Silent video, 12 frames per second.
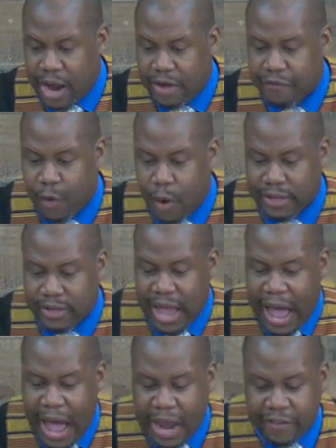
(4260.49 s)
voice
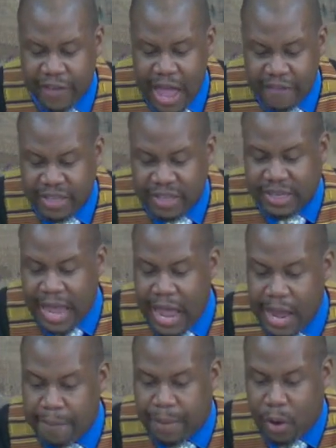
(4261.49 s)
out of heaven
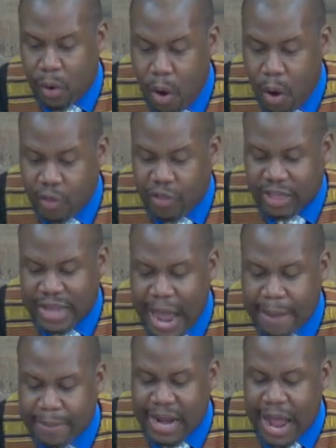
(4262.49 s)
saying, Behold, the
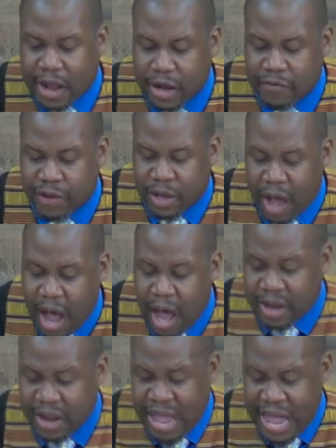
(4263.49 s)
tabernacle of God
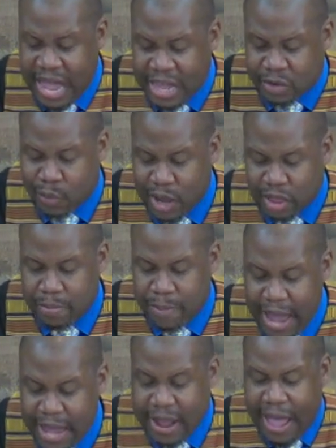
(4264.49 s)
is with
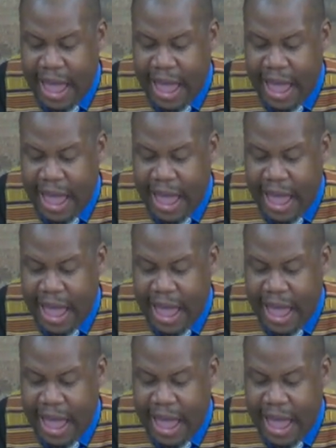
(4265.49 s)
men,